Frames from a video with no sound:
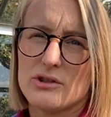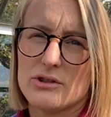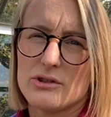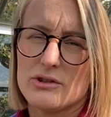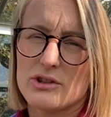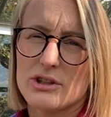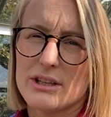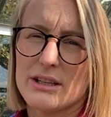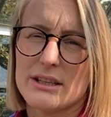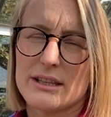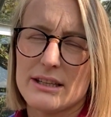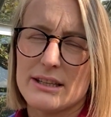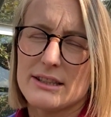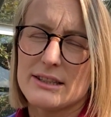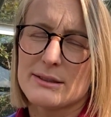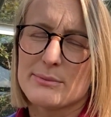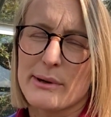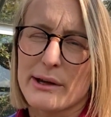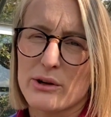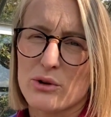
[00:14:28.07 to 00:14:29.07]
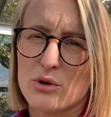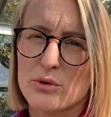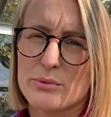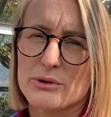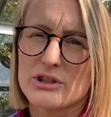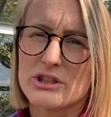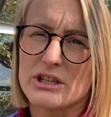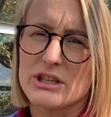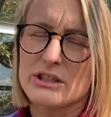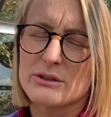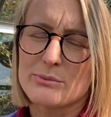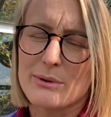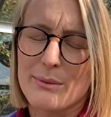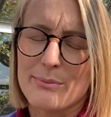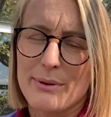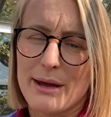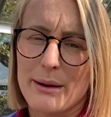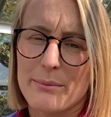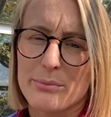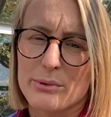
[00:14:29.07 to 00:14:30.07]
chilies, my aubergines, my
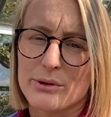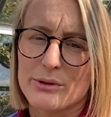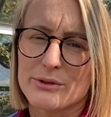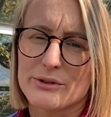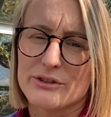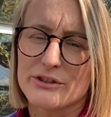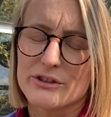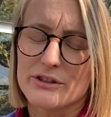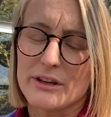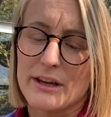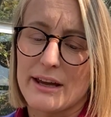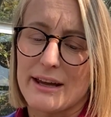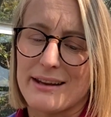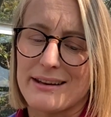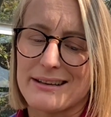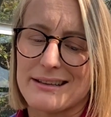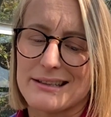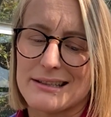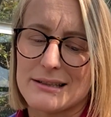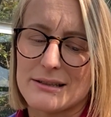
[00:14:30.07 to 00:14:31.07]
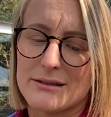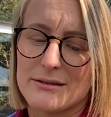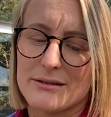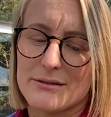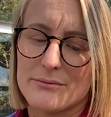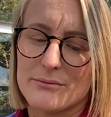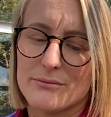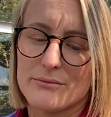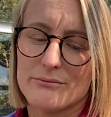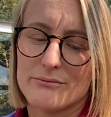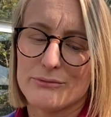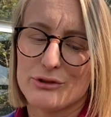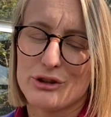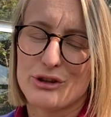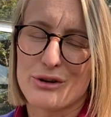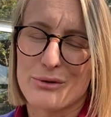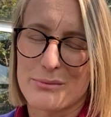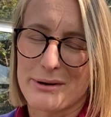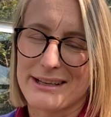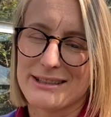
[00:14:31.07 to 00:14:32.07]
peppers, and, you
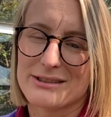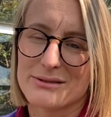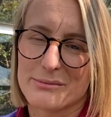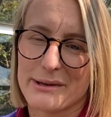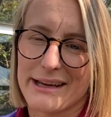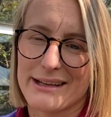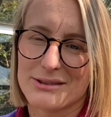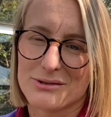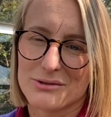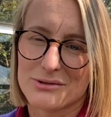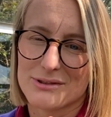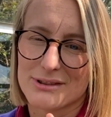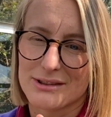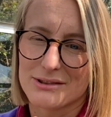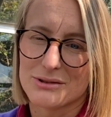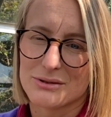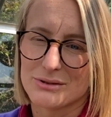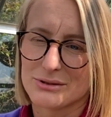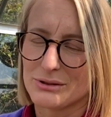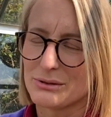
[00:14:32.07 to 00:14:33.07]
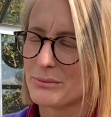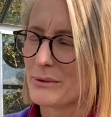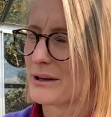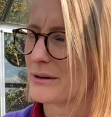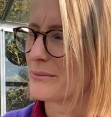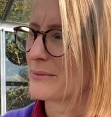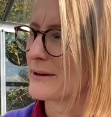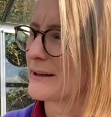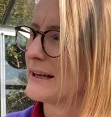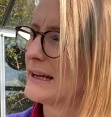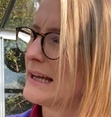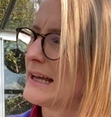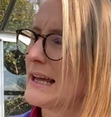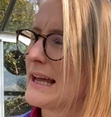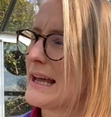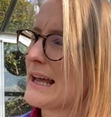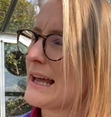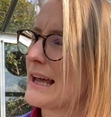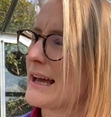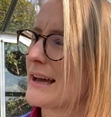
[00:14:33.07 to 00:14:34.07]
know, my tomatoes I told you about. But
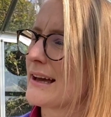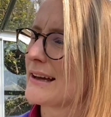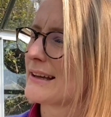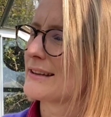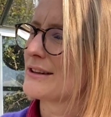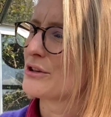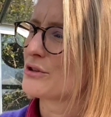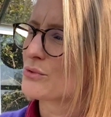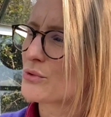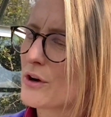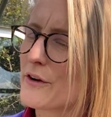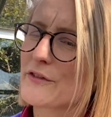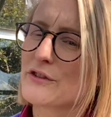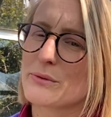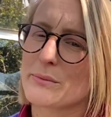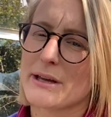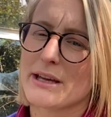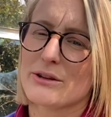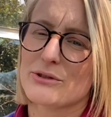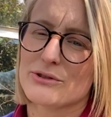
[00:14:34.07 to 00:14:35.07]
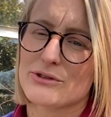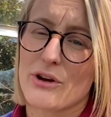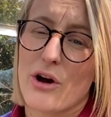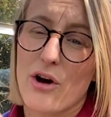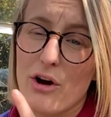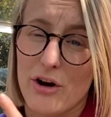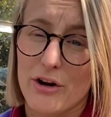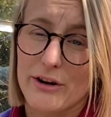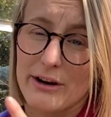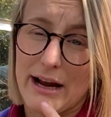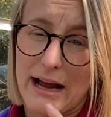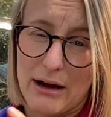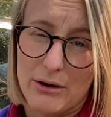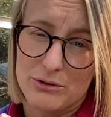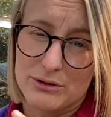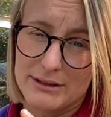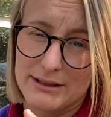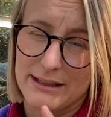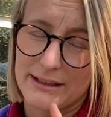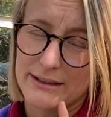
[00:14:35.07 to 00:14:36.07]
the dwarf tomatoes are
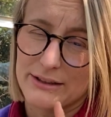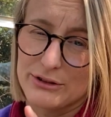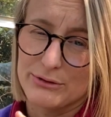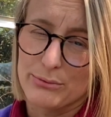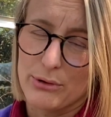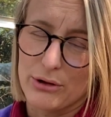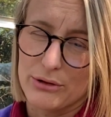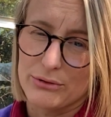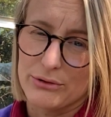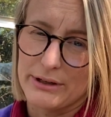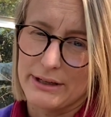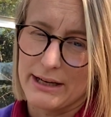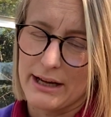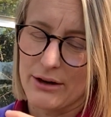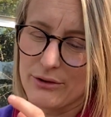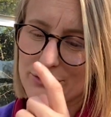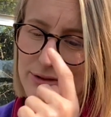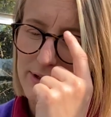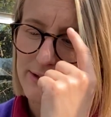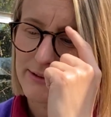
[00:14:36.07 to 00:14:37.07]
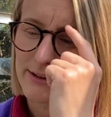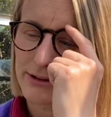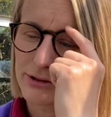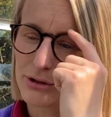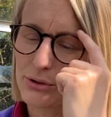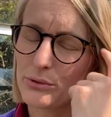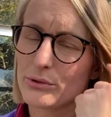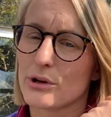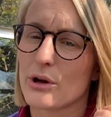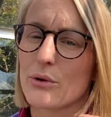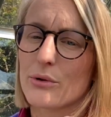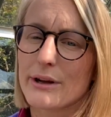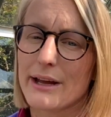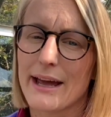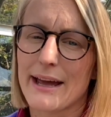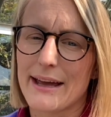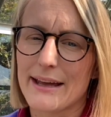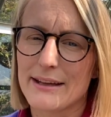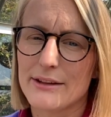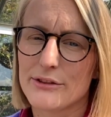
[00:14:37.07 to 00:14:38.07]
out in the small greenhouse, and they're doing
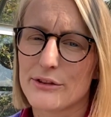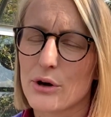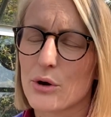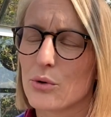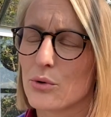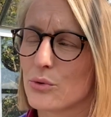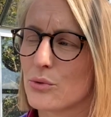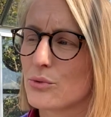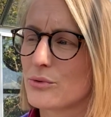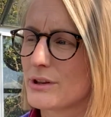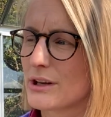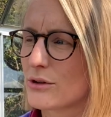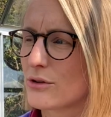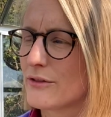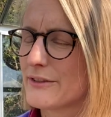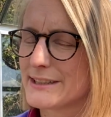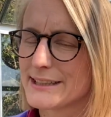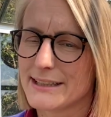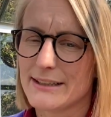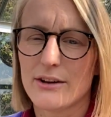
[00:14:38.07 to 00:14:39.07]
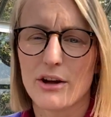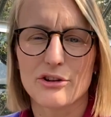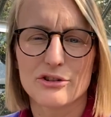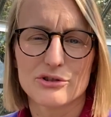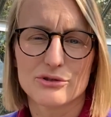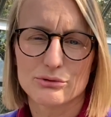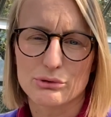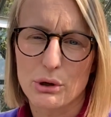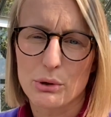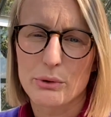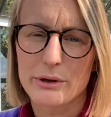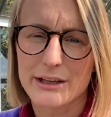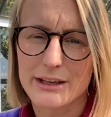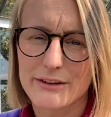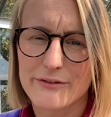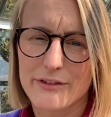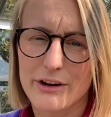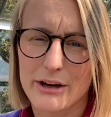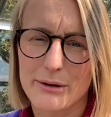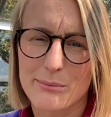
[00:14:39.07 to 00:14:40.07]
okay, though they're obviously not
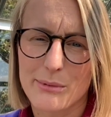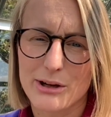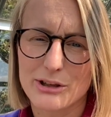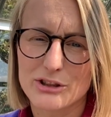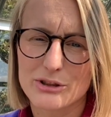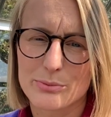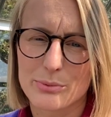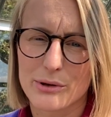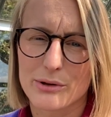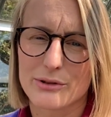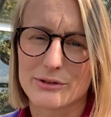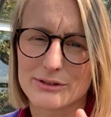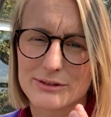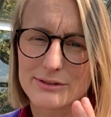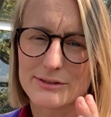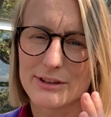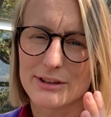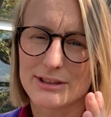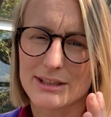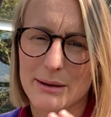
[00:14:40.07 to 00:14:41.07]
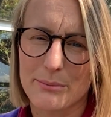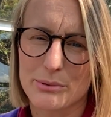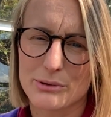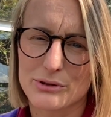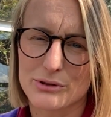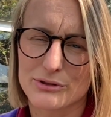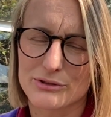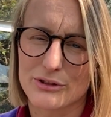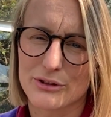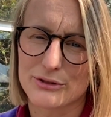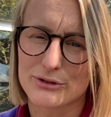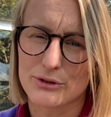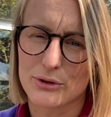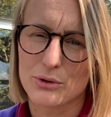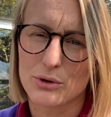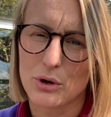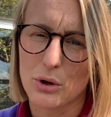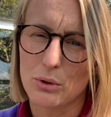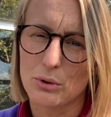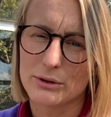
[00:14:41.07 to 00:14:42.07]
growing very much because the temperatures are so
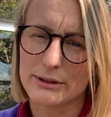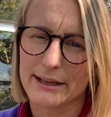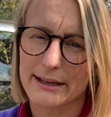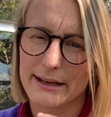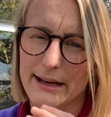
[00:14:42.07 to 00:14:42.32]
cold at